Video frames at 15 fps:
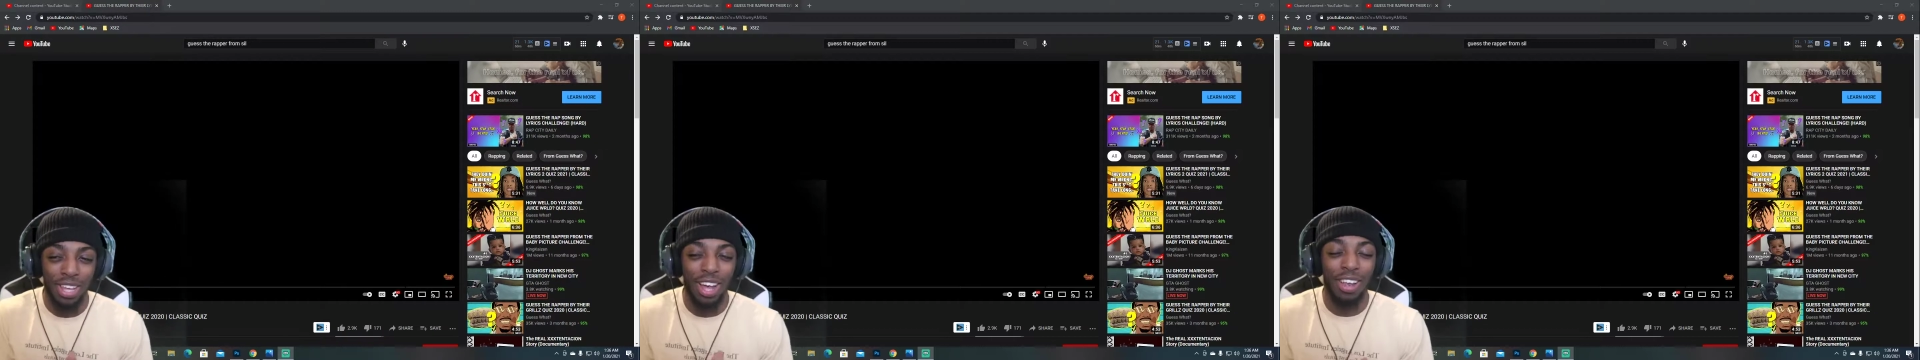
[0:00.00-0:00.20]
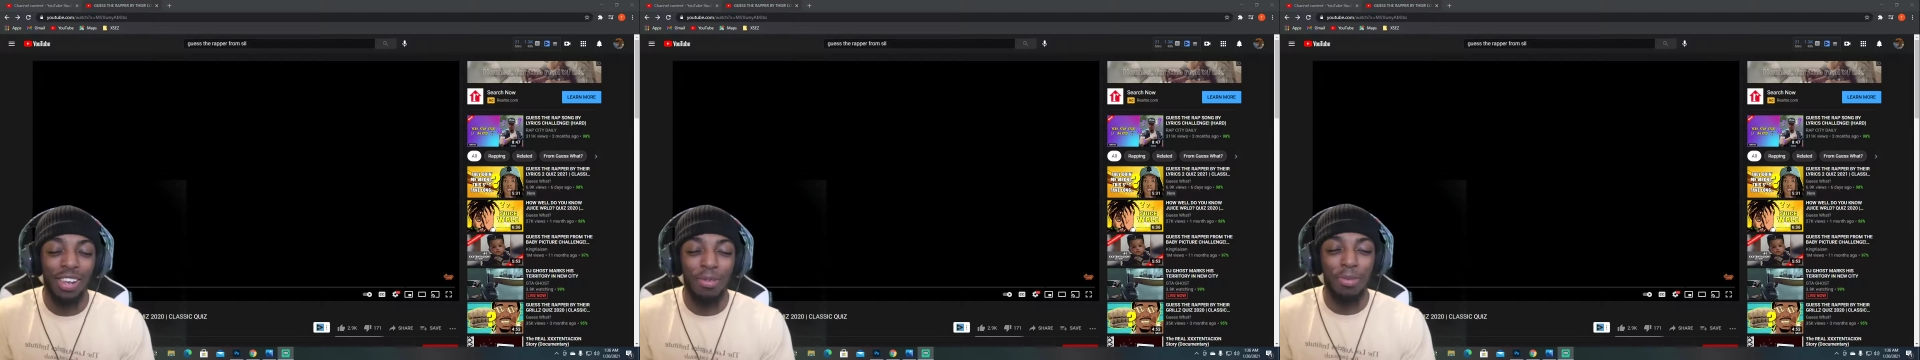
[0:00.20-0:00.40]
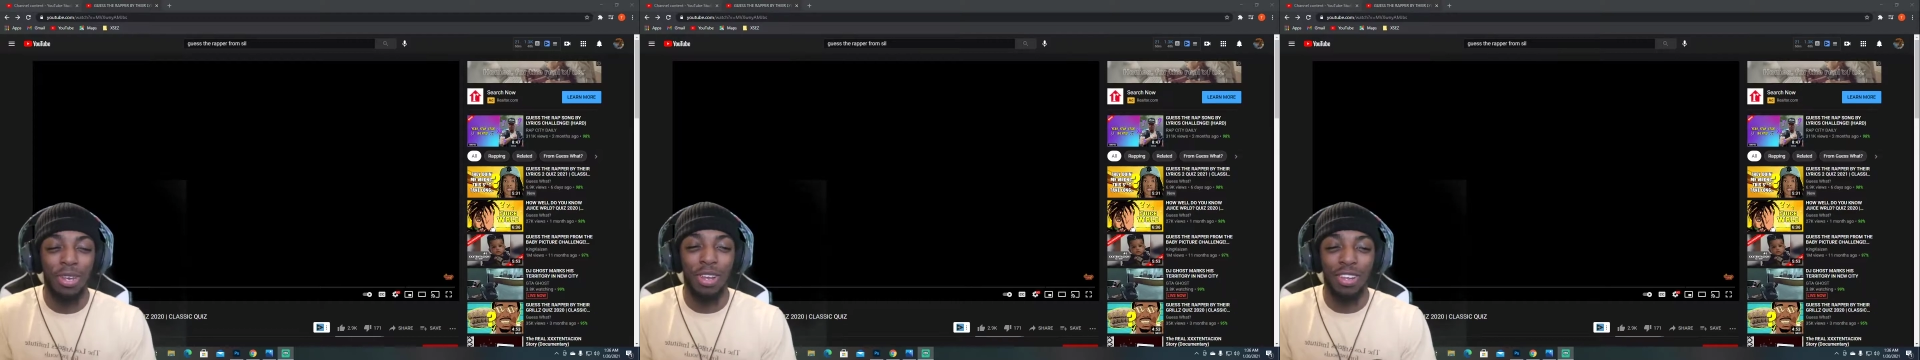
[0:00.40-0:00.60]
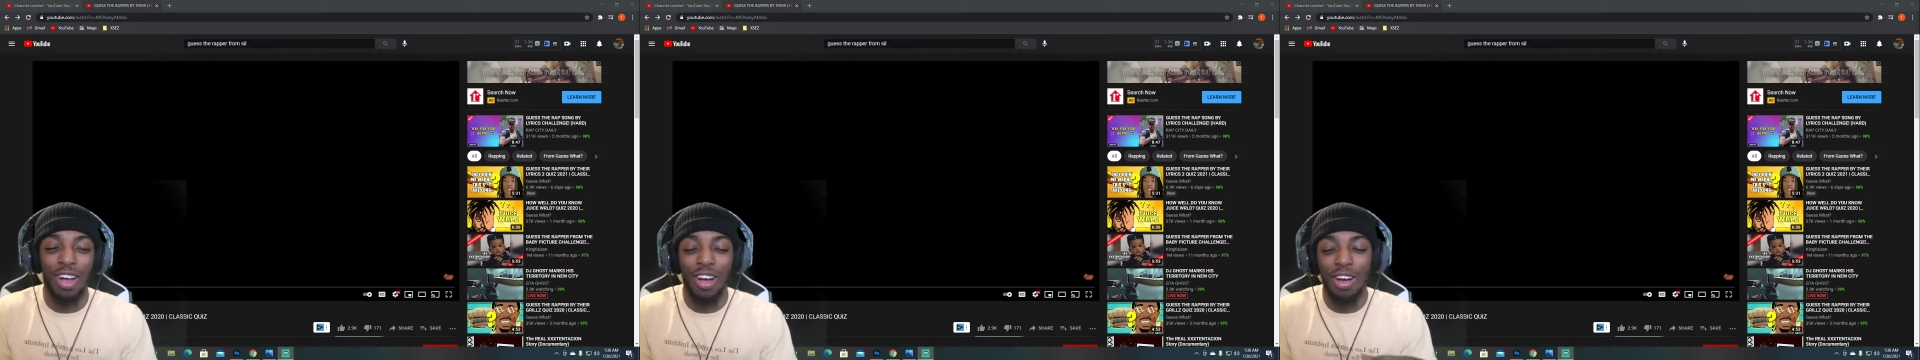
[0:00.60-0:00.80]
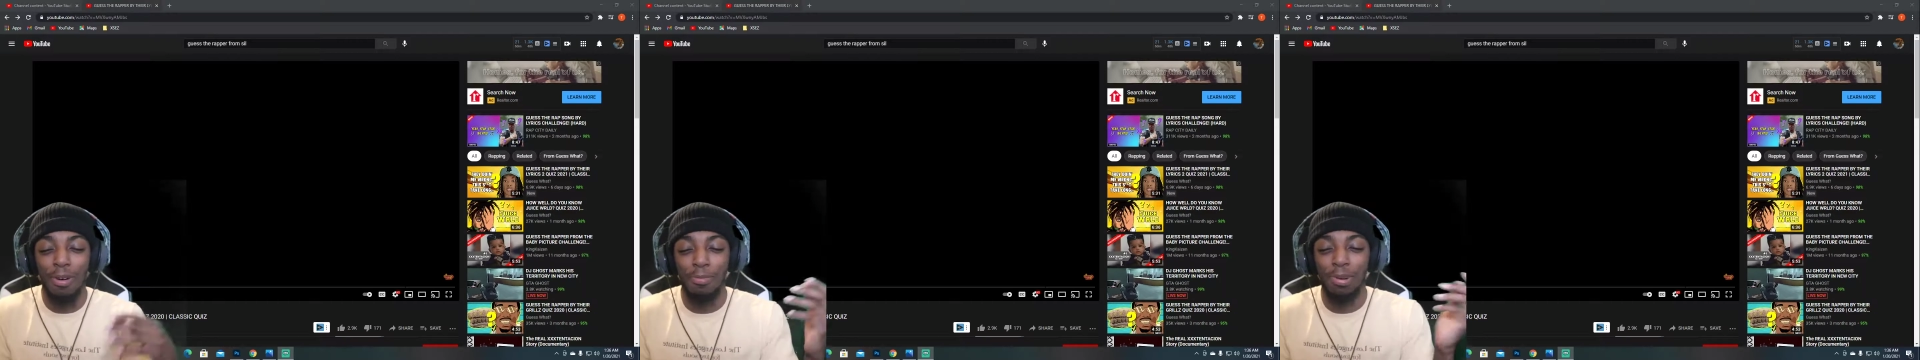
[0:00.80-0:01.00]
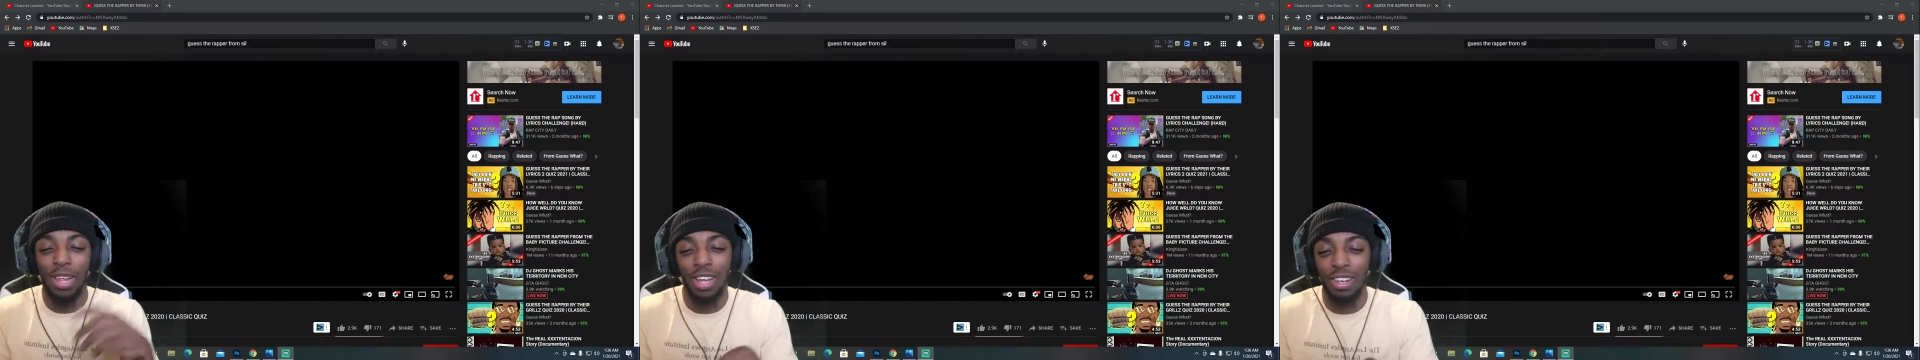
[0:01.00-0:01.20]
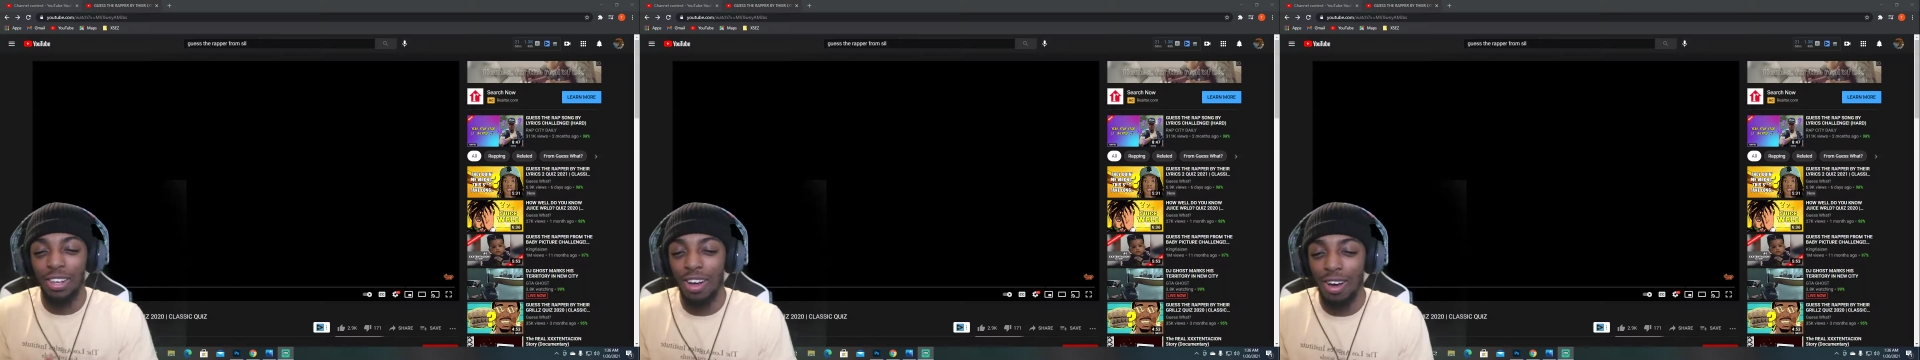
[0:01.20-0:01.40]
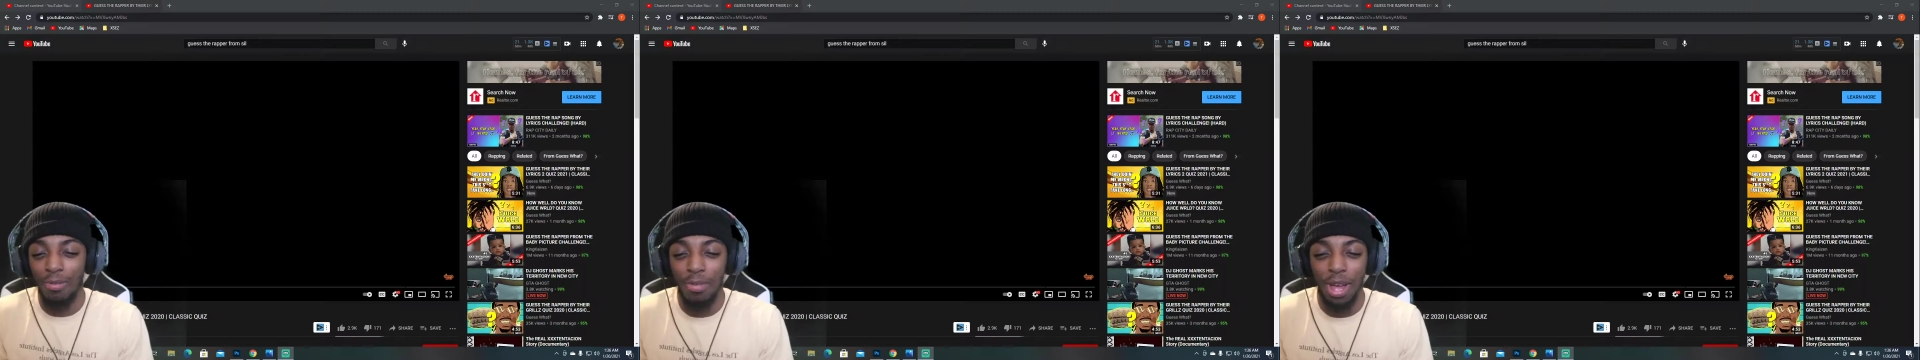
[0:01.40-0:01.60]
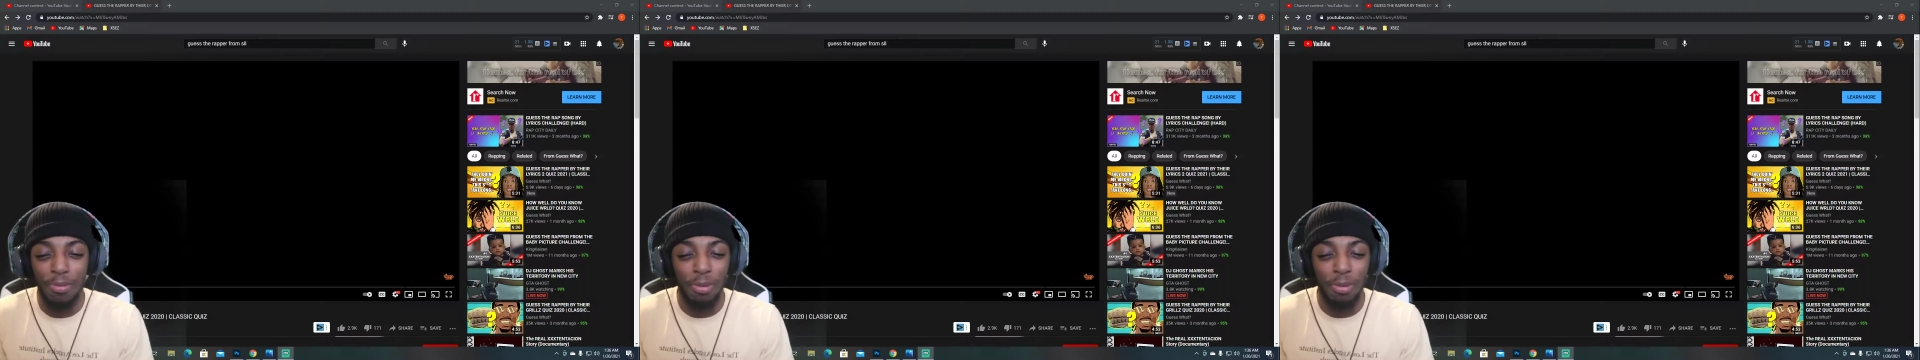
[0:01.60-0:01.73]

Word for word: Y'all let me know. Y'all come play along, man.